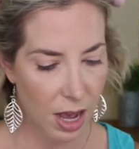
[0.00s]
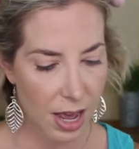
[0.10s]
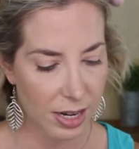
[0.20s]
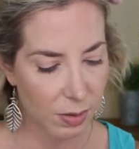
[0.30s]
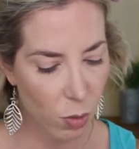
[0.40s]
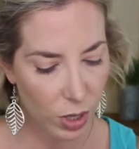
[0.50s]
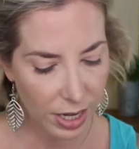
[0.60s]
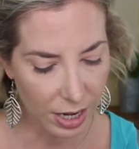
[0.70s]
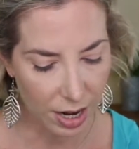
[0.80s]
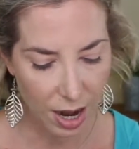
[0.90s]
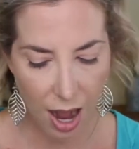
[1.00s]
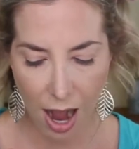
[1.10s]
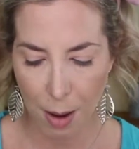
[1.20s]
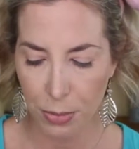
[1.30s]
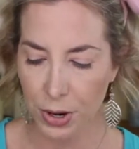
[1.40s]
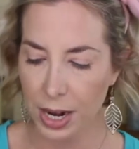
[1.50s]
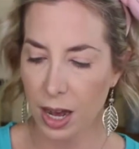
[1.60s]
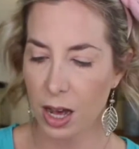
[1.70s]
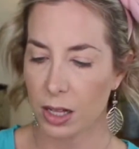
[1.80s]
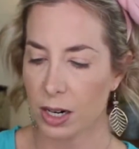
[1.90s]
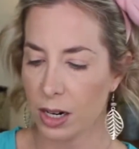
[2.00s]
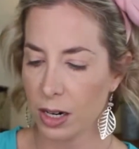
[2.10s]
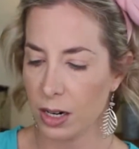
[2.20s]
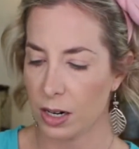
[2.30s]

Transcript: And it's more like a coppery color.